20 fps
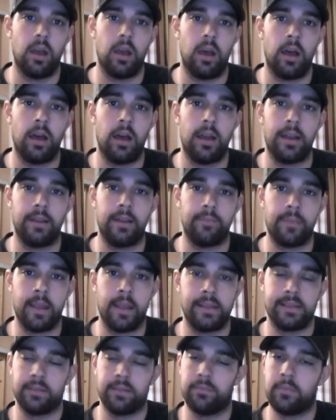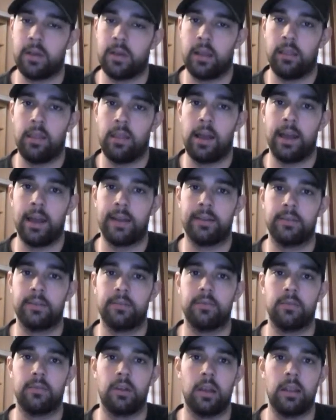Uh, it makes them a lot
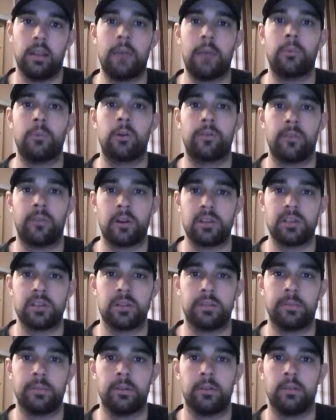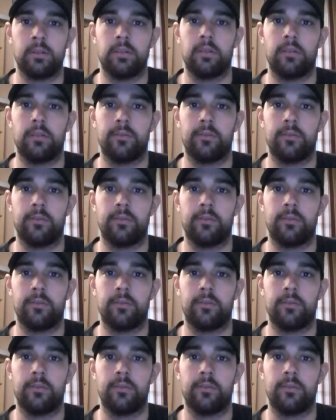a more versatile